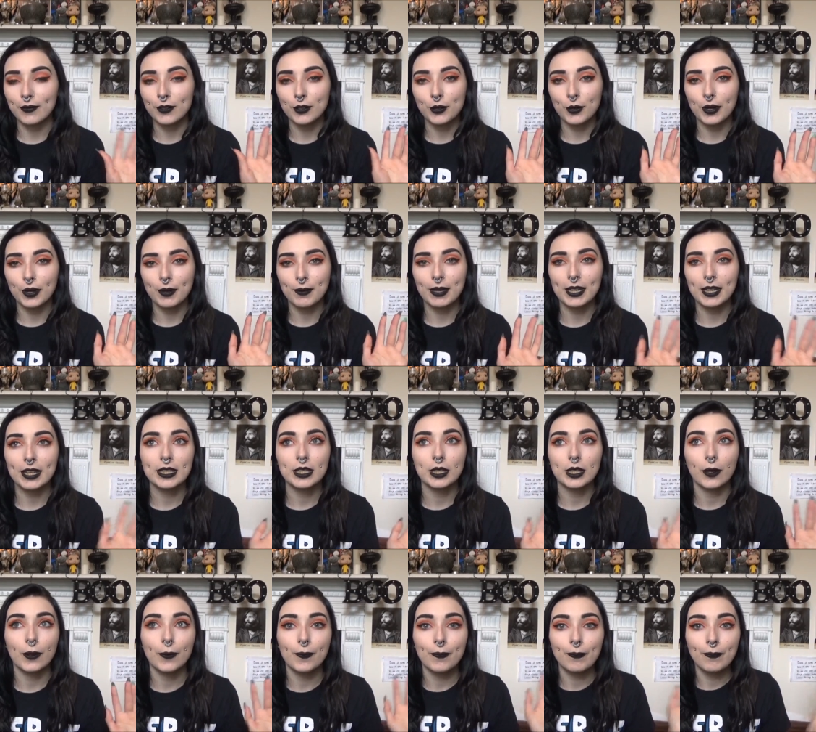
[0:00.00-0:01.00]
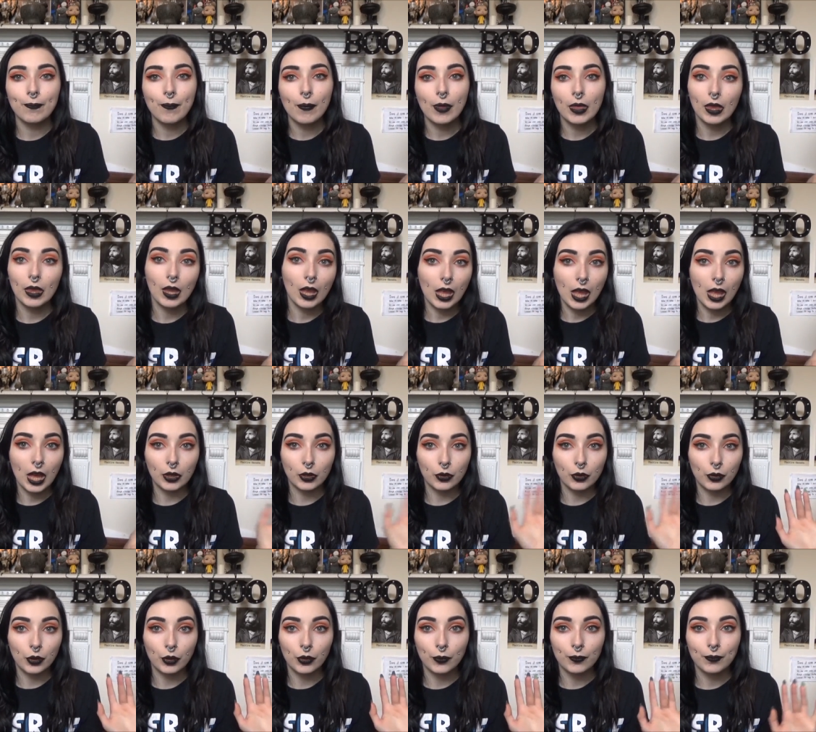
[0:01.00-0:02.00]
for twenty minutes, so I
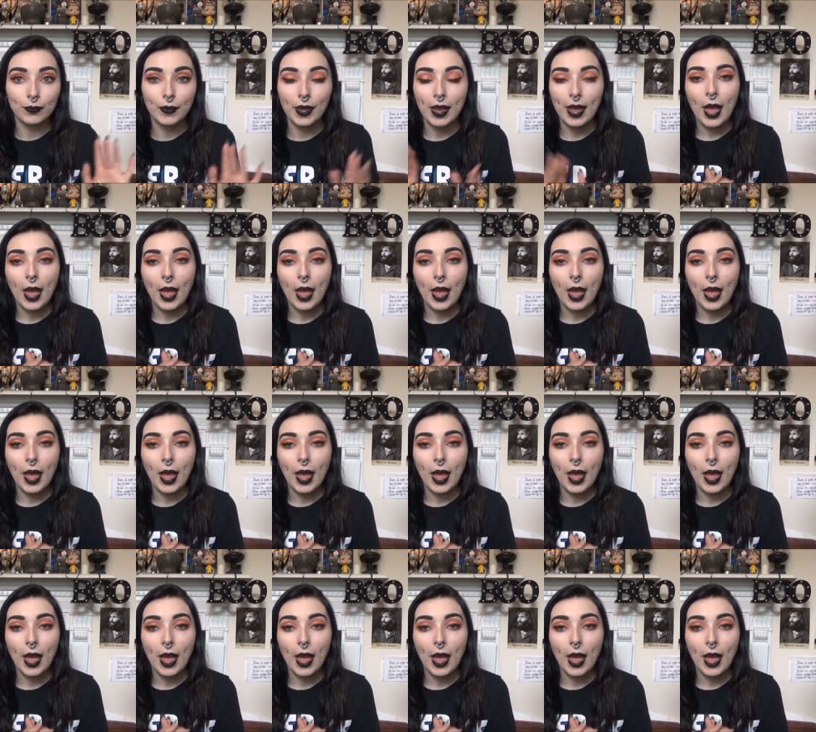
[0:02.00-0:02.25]
don't know.